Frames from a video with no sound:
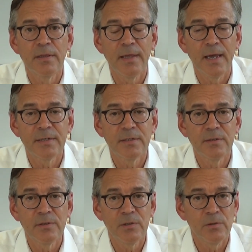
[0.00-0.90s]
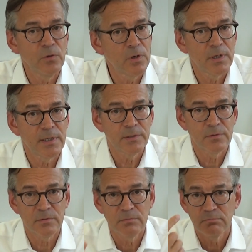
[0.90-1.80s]
that you look
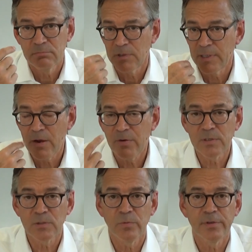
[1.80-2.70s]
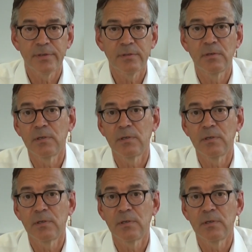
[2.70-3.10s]
into the larynx with